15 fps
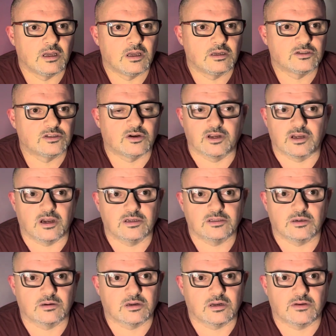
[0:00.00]
Sorry
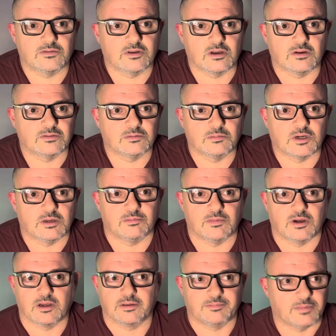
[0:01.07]
guys, I'm going to have to go.
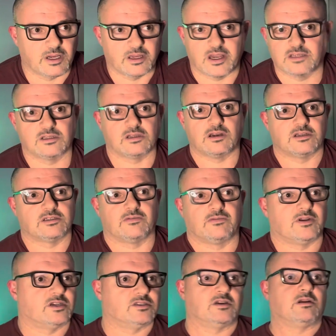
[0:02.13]
My hazard lights are
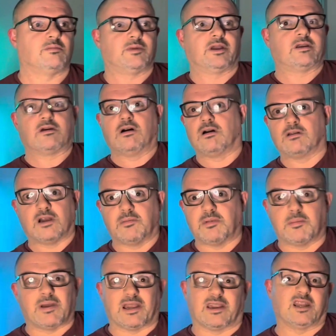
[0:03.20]
flashing on my car. I'll be
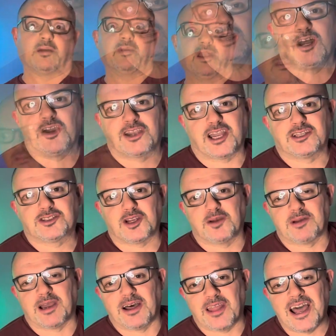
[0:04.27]
back in a minute. Okay, sorry
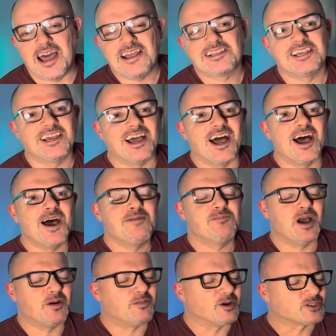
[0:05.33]
about that.
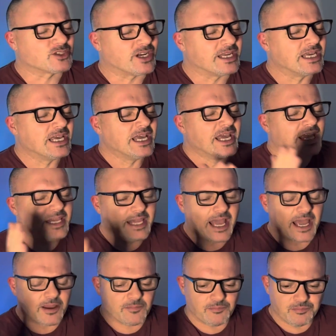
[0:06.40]
Where was I?
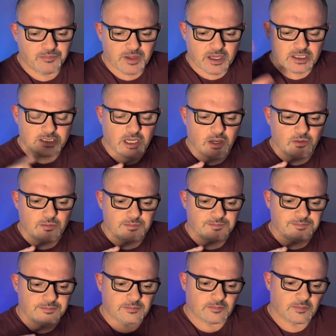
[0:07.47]
Yeah, so
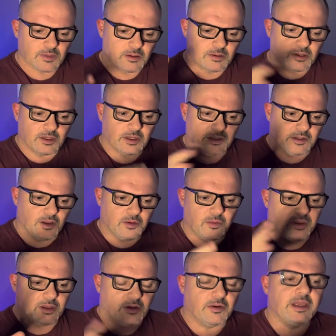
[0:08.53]

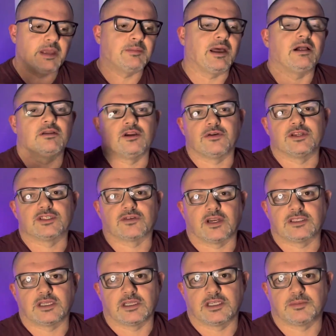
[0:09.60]
you email your interest in this